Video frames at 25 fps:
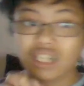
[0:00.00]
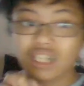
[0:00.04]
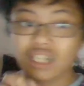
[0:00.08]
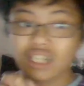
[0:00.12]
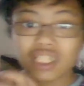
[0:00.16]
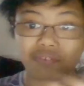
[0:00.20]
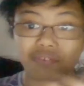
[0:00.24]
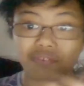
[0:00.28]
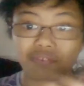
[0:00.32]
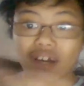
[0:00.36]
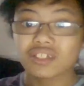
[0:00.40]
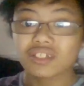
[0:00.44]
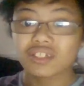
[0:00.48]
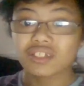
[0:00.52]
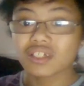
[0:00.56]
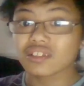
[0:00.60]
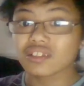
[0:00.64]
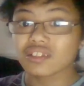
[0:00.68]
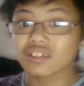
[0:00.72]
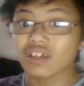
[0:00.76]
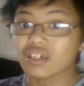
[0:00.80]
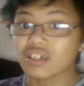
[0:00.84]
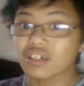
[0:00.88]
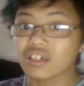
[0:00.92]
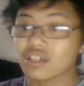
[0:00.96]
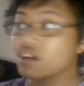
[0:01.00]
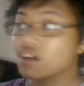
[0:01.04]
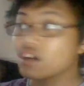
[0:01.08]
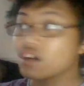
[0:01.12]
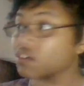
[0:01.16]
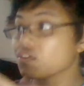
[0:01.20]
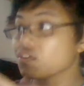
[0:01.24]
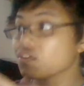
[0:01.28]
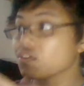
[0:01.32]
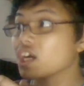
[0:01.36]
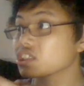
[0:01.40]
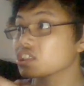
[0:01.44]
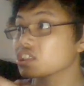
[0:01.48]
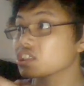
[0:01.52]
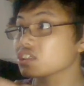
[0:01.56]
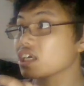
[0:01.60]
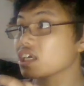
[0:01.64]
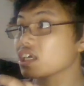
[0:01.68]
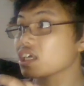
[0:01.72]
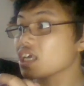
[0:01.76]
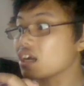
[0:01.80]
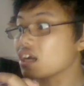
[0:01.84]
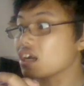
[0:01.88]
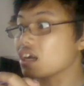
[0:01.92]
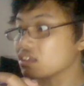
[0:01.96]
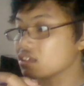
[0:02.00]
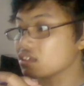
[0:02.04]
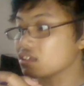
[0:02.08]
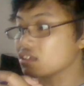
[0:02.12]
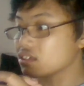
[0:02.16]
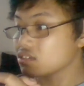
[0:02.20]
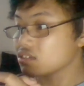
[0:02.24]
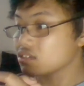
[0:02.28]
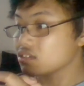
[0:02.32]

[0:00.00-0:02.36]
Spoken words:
As fast as I can.